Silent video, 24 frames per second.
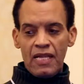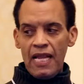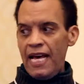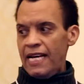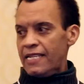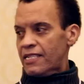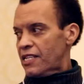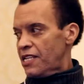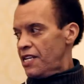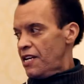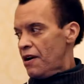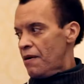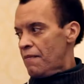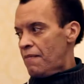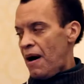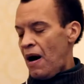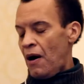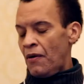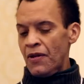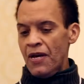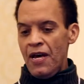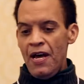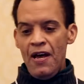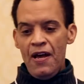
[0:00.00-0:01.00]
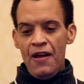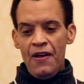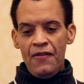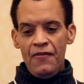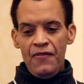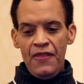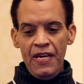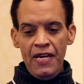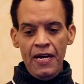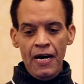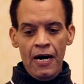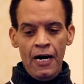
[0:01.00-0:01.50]
glad to hear about
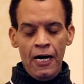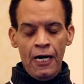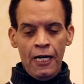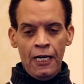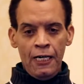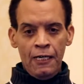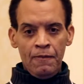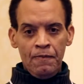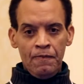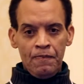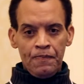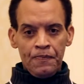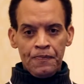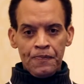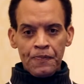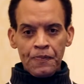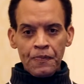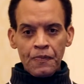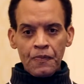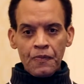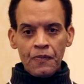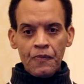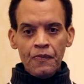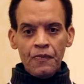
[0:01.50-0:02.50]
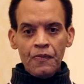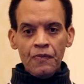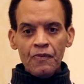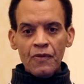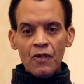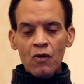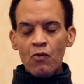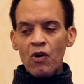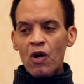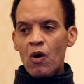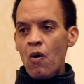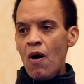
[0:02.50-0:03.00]
the
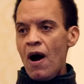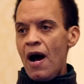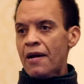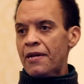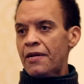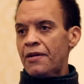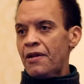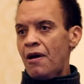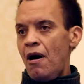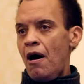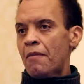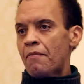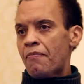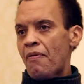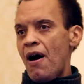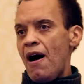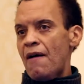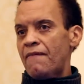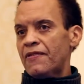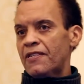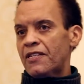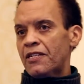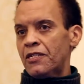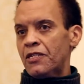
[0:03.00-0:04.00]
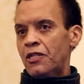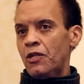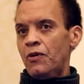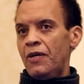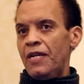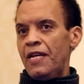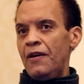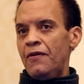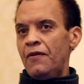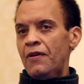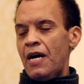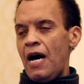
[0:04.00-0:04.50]
requiring the nonprofits to do
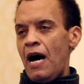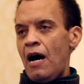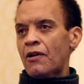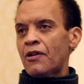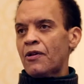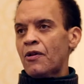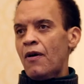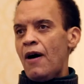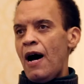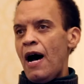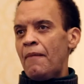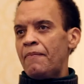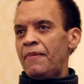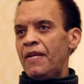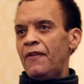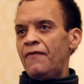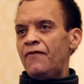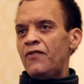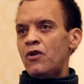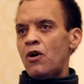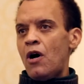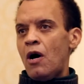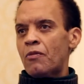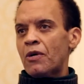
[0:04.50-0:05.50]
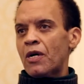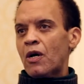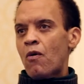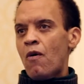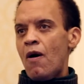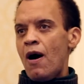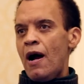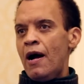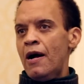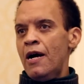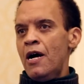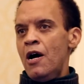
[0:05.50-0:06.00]
it. I don't know how many of you are
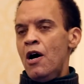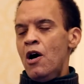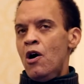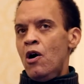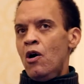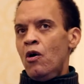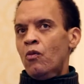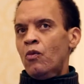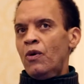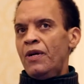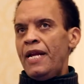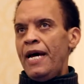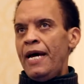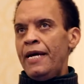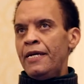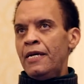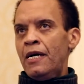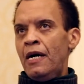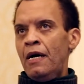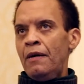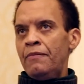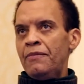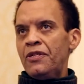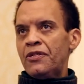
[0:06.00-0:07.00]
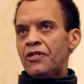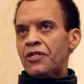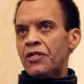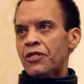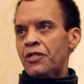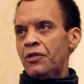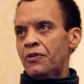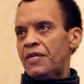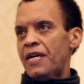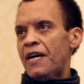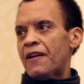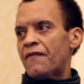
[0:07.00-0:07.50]
required when they used to
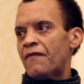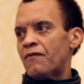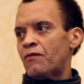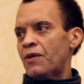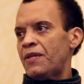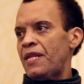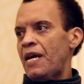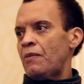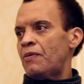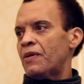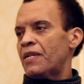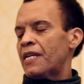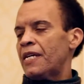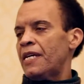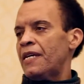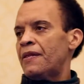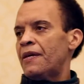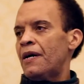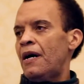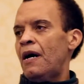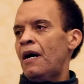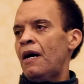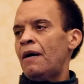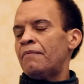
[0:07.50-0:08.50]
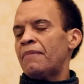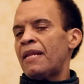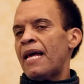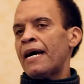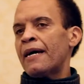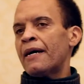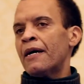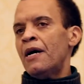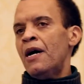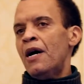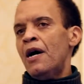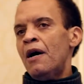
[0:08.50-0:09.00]
do that, when they would get
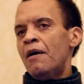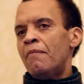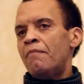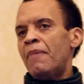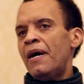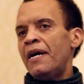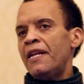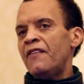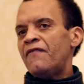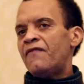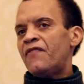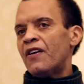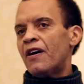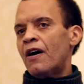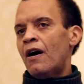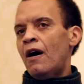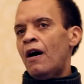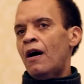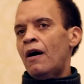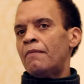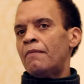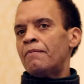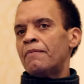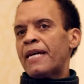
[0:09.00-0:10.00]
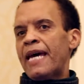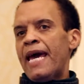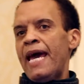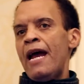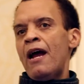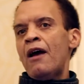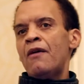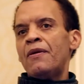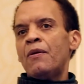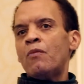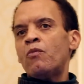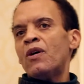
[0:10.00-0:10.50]
like money for
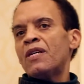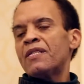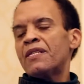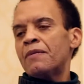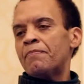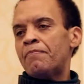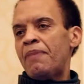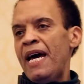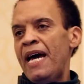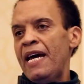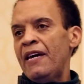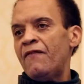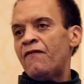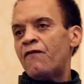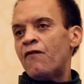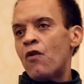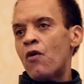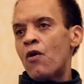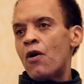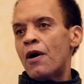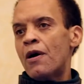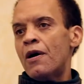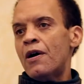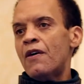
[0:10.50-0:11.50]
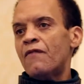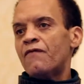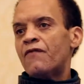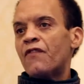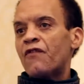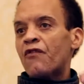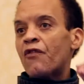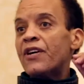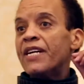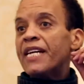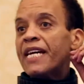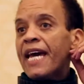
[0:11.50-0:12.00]
care that wasn't paid for
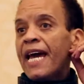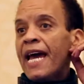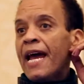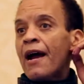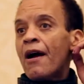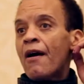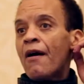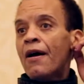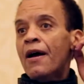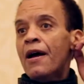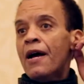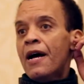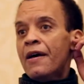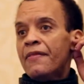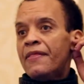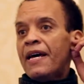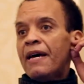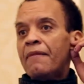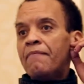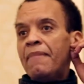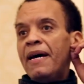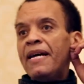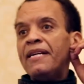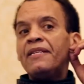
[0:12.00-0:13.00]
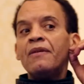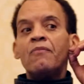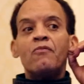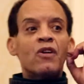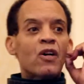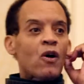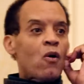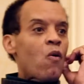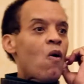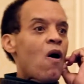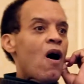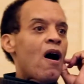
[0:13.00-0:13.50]
free care. They had made them
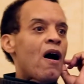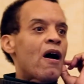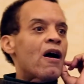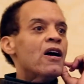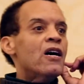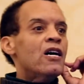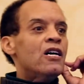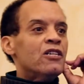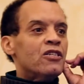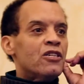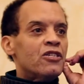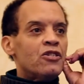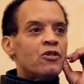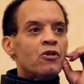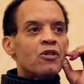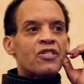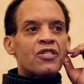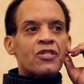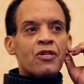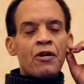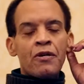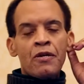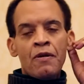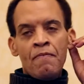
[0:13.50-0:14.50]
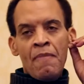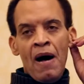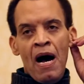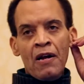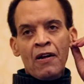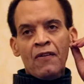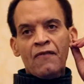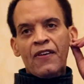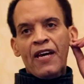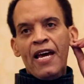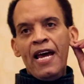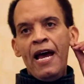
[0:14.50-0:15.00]
require to do a certain
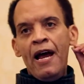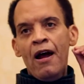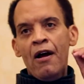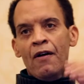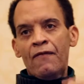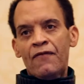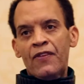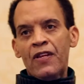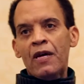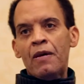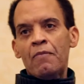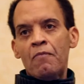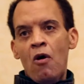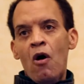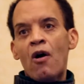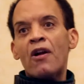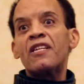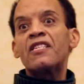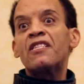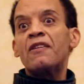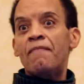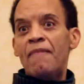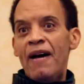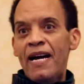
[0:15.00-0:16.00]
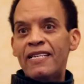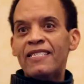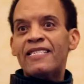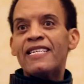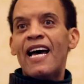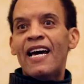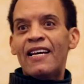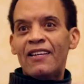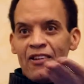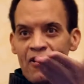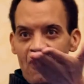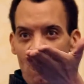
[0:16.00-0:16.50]
amount of care in order to
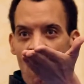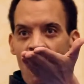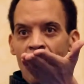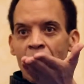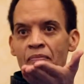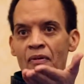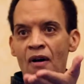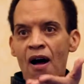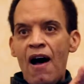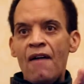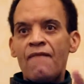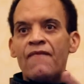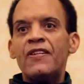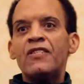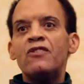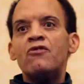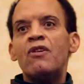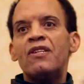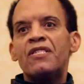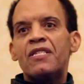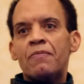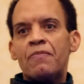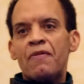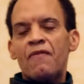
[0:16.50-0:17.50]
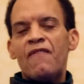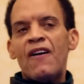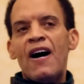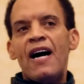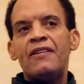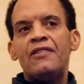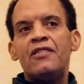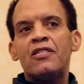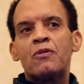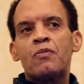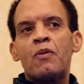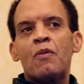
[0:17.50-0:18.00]
maintain a nonprofit. You had to
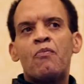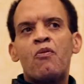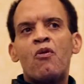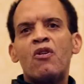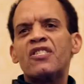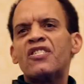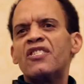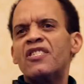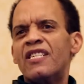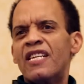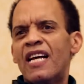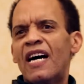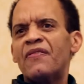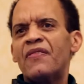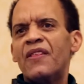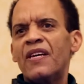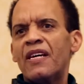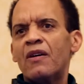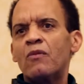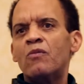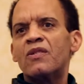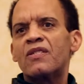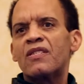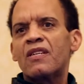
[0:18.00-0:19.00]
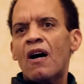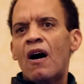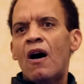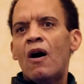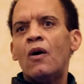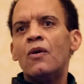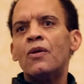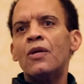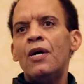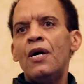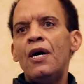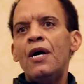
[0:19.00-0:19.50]
provide disproportionate, I think it was
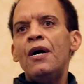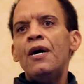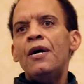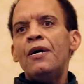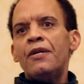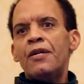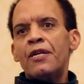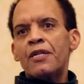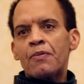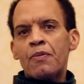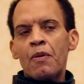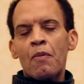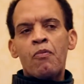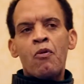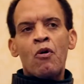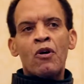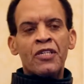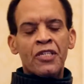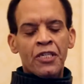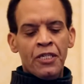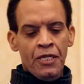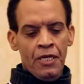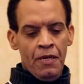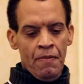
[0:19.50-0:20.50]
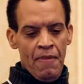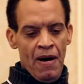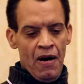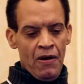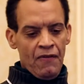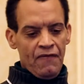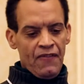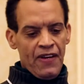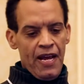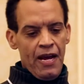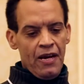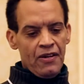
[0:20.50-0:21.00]
called, disproportionate amount
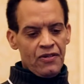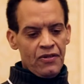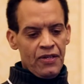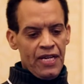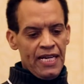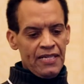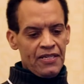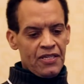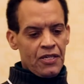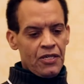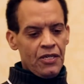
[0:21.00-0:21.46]
of care, so that's